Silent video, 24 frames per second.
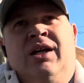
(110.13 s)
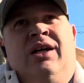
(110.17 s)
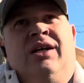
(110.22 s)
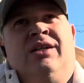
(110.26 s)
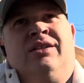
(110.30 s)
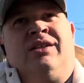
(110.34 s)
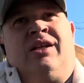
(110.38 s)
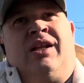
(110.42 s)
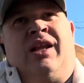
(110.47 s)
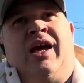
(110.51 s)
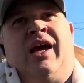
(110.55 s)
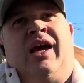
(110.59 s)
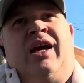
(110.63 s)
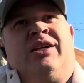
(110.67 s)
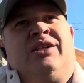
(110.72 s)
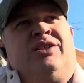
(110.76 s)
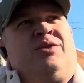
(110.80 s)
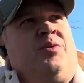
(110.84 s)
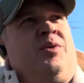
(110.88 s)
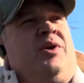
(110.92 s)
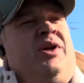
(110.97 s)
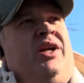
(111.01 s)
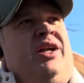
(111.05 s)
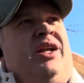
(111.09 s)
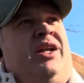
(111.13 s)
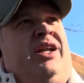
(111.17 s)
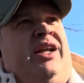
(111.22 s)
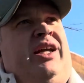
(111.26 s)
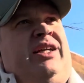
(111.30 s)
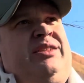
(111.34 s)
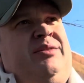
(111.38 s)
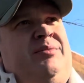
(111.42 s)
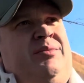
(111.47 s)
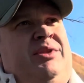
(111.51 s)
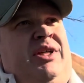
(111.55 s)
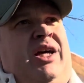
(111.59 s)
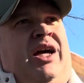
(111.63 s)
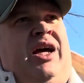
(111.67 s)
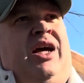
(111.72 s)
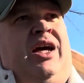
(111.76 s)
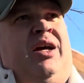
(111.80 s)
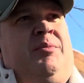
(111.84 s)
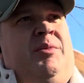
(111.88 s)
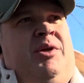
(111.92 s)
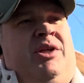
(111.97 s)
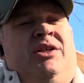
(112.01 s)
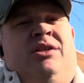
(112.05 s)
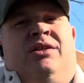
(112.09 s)
today I just wanted to take some
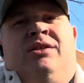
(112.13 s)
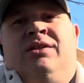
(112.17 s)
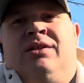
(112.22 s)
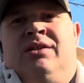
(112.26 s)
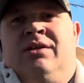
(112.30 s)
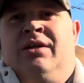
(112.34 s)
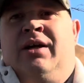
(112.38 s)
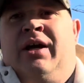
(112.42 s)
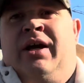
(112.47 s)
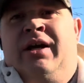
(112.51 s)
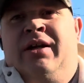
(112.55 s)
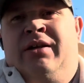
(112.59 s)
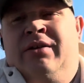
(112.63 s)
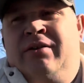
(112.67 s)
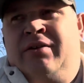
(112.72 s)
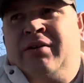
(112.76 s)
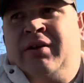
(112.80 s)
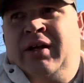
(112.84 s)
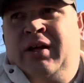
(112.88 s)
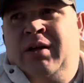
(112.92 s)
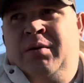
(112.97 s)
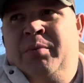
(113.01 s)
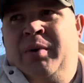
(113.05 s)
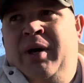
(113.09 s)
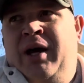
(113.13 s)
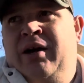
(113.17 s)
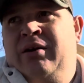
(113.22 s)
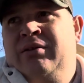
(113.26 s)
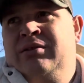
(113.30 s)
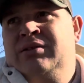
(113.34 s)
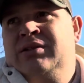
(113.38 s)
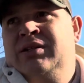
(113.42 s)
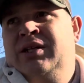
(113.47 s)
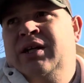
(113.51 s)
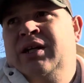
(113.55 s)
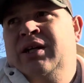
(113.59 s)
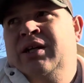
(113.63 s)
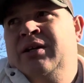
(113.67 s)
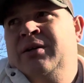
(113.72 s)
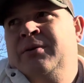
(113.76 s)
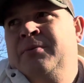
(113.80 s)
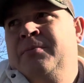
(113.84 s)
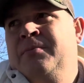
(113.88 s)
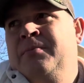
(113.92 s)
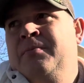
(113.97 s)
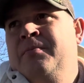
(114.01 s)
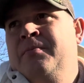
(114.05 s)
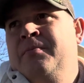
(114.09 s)
time and think about
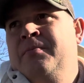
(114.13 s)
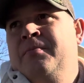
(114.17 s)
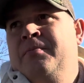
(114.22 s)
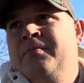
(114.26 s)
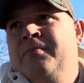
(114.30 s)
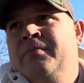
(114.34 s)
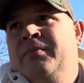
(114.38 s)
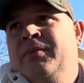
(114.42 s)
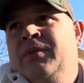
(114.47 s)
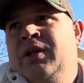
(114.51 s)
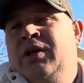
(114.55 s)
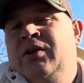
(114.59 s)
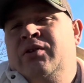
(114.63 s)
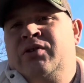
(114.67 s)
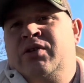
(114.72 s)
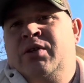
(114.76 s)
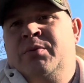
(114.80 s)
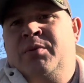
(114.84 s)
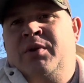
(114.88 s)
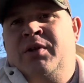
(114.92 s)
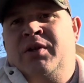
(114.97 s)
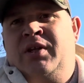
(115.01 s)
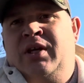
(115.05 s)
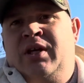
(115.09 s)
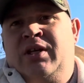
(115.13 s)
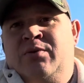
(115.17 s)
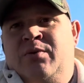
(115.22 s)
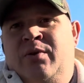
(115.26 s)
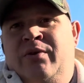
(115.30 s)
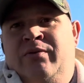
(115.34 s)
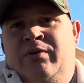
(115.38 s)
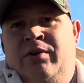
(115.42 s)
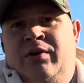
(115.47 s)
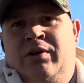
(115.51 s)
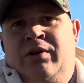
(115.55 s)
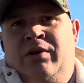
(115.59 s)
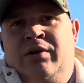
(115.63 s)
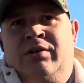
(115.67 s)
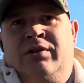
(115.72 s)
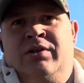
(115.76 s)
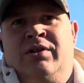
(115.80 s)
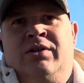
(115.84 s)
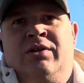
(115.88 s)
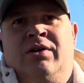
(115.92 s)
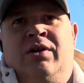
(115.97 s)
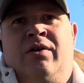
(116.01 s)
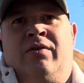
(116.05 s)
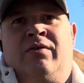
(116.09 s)
some of the things we've learned
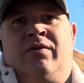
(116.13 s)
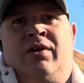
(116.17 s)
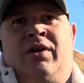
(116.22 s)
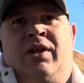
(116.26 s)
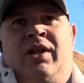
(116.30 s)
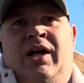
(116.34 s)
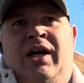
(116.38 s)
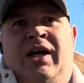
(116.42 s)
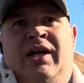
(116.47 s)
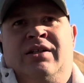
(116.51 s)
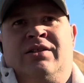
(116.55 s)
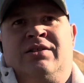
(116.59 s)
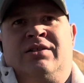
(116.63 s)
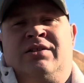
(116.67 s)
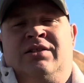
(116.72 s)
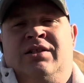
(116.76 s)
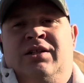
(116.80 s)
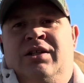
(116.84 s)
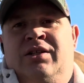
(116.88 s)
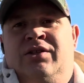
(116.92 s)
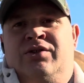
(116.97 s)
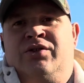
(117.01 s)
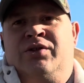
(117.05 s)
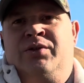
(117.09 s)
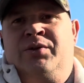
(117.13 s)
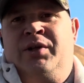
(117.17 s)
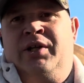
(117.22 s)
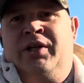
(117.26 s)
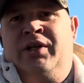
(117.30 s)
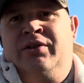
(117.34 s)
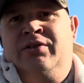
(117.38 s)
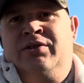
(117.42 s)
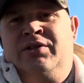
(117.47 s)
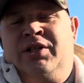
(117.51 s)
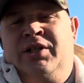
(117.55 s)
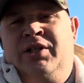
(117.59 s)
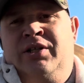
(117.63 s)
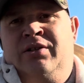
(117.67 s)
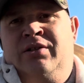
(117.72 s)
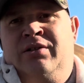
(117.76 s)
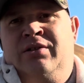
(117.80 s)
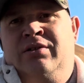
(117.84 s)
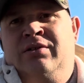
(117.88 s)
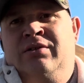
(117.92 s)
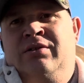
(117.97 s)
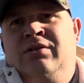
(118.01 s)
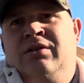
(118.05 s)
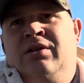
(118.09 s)
over the last 2 years here
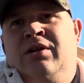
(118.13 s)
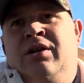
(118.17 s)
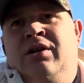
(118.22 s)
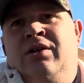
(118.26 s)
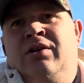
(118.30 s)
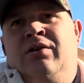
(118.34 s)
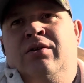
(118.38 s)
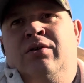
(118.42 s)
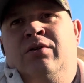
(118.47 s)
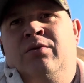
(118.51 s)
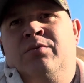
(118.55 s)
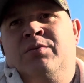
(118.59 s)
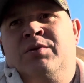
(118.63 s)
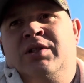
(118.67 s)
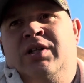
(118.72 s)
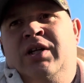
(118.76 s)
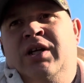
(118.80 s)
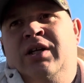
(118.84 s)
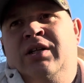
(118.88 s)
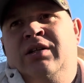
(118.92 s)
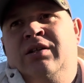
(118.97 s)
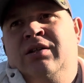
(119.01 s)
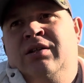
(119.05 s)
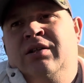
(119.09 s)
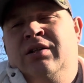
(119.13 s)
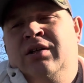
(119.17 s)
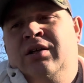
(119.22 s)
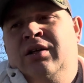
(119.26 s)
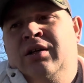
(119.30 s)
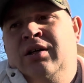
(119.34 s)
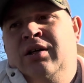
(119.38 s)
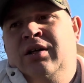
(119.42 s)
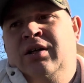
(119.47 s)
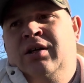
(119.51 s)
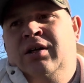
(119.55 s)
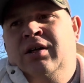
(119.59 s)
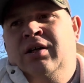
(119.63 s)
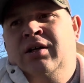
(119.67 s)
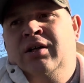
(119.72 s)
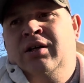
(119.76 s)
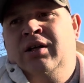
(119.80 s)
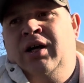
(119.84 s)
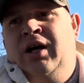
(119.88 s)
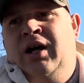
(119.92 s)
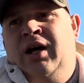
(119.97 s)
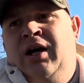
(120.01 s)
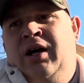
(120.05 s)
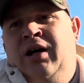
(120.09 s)
on the homestead.
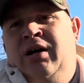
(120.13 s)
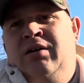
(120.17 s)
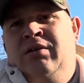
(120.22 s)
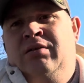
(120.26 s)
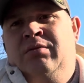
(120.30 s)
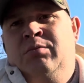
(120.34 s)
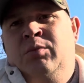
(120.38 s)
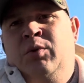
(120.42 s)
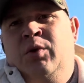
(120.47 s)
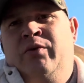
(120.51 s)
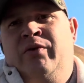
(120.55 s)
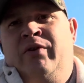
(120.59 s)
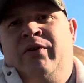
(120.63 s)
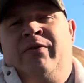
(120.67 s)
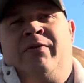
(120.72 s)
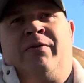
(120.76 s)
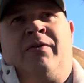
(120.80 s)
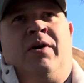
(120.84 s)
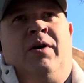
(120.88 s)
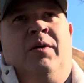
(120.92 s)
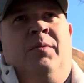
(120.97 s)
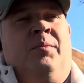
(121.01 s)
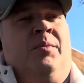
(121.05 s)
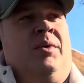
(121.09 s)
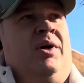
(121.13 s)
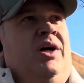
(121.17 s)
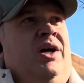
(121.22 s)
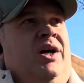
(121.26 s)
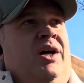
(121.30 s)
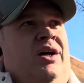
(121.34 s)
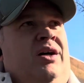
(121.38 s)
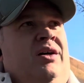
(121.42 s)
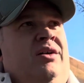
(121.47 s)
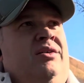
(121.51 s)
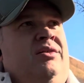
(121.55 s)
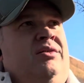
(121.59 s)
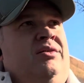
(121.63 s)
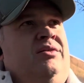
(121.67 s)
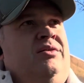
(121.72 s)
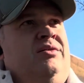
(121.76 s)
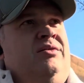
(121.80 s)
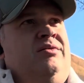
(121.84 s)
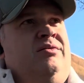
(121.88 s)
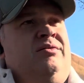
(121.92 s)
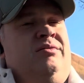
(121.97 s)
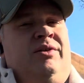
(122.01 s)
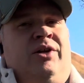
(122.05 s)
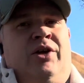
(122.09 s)
Moving from
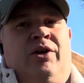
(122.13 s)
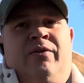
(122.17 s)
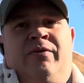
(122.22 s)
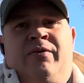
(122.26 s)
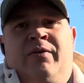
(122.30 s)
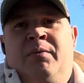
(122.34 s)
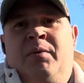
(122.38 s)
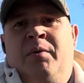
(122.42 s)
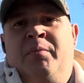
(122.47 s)
from a